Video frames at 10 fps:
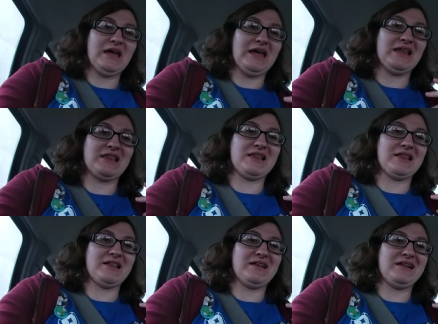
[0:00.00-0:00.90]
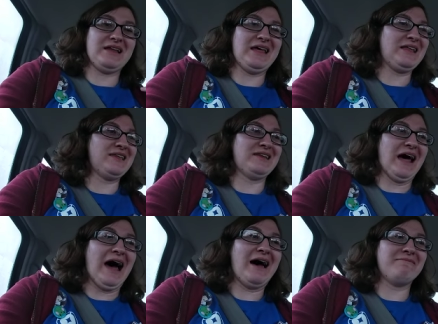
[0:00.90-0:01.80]
It's it's
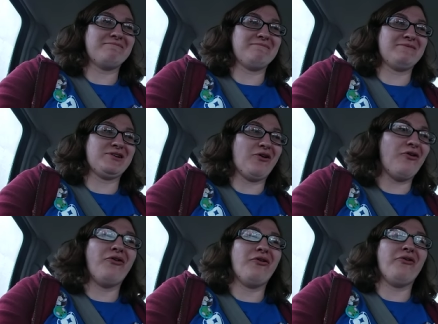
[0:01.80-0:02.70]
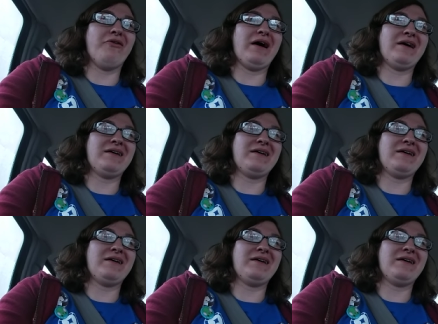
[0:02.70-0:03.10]
not the old